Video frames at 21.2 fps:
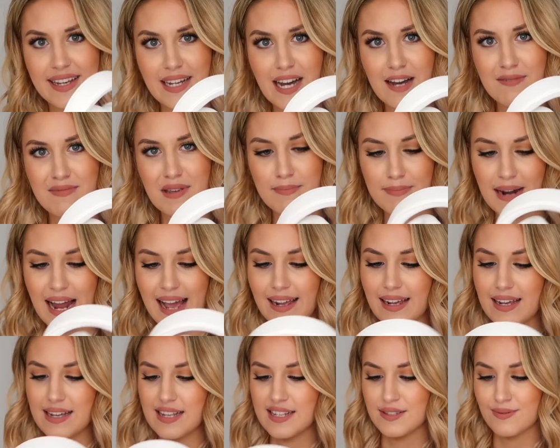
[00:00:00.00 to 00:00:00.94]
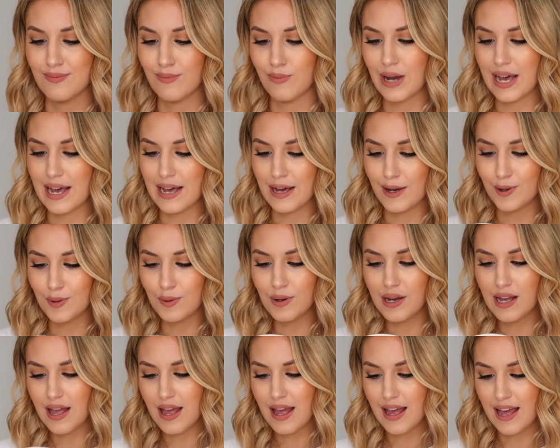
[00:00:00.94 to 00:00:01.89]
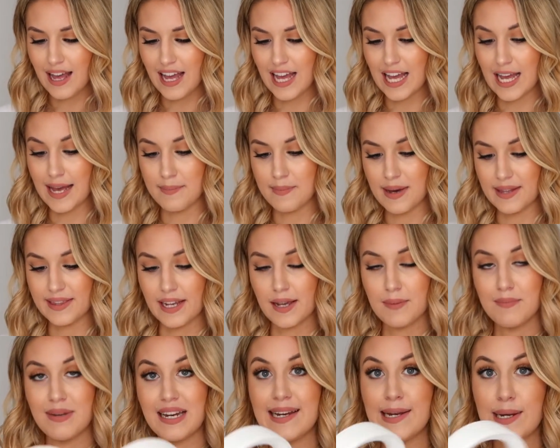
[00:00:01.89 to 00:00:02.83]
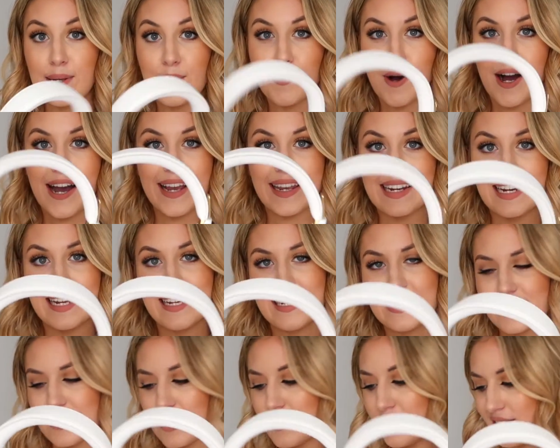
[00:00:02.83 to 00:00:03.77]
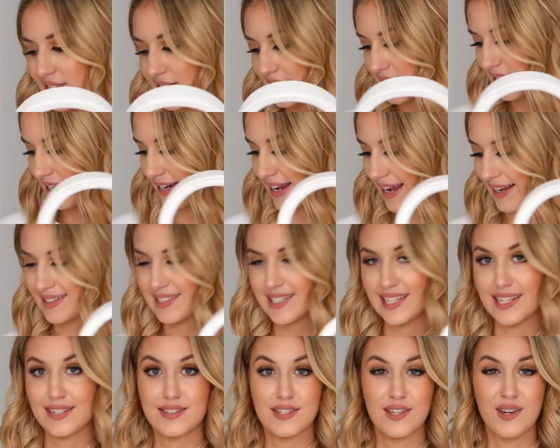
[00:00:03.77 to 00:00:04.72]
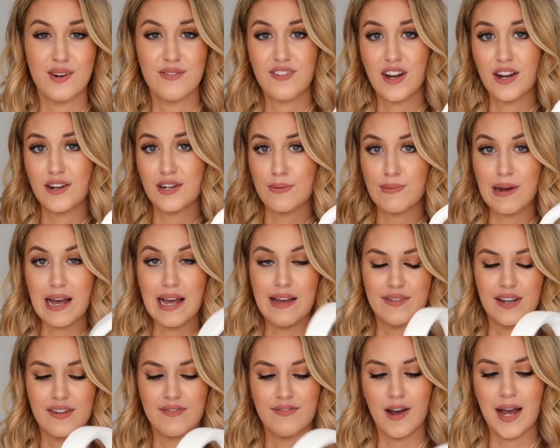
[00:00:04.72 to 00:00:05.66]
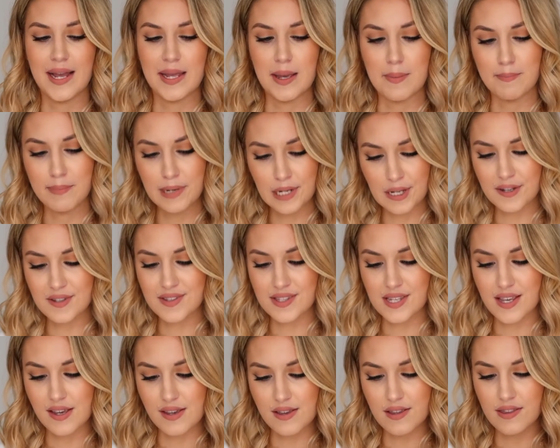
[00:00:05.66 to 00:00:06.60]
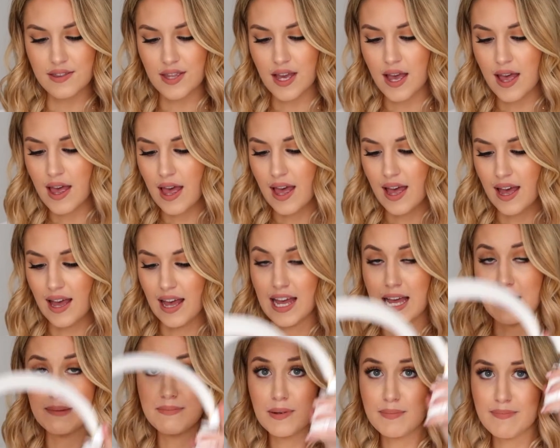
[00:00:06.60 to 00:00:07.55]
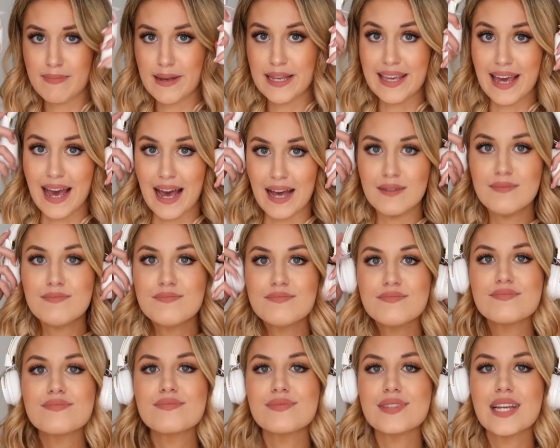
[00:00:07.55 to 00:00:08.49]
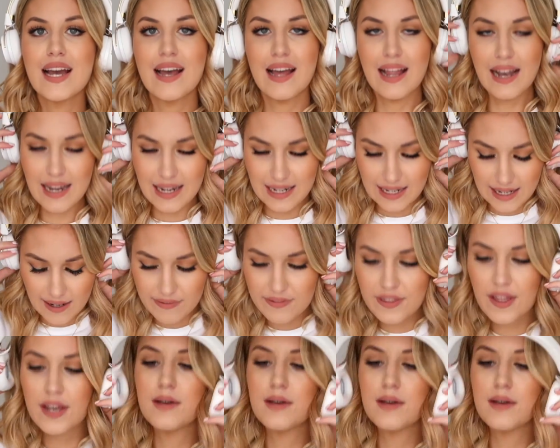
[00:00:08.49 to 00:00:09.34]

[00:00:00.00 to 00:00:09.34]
they come in black as well. And they're completely wireless, so you just connect it to your phone or whatever via Bluetooth. But yeah, love